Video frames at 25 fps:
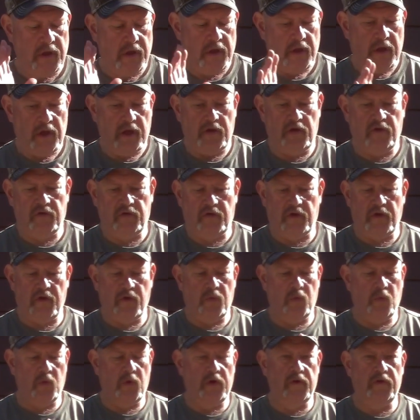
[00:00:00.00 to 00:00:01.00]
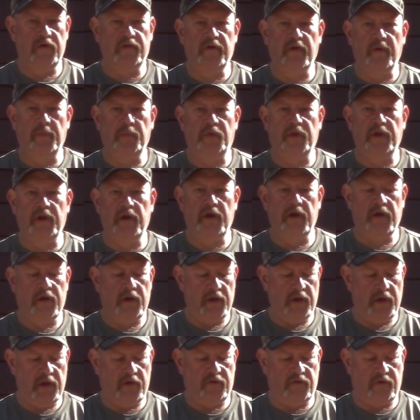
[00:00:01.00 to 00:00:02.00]
I just wanted something,
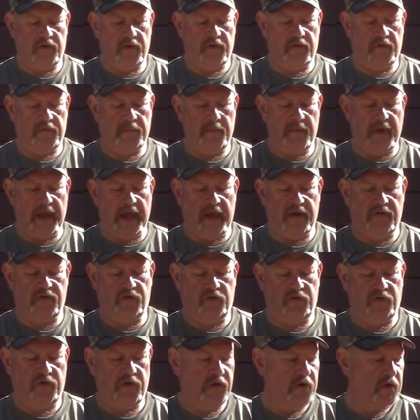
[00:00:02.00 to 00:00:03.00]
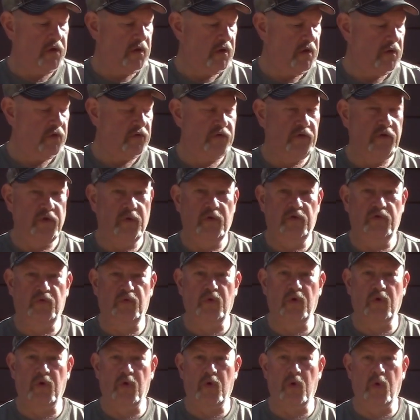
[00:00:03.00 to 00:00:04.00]
it's mesh, so it's
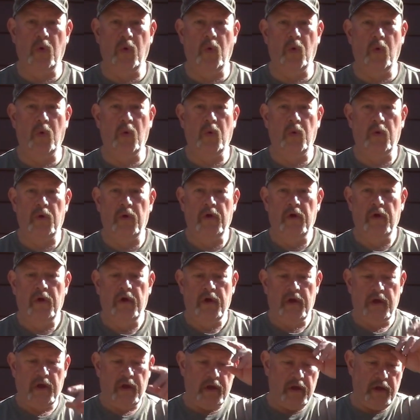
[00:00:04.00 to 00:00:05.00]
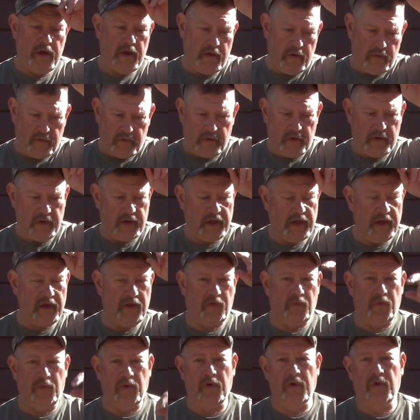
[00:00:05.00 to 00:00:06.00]
real cool, and it
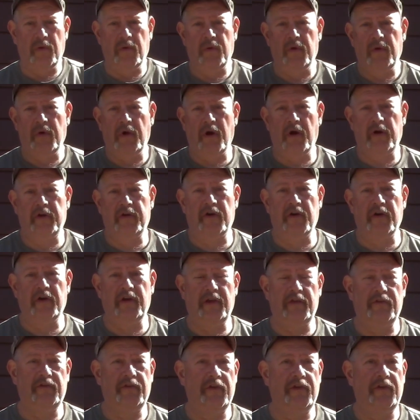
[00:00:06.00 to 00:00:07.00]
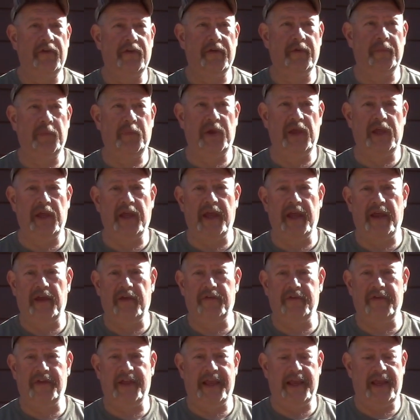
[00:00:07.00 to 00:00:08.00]
gets real, our turkey season PA
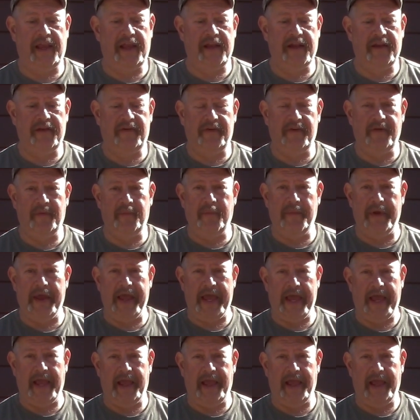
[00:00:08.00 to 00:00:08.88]
is late, it's in May.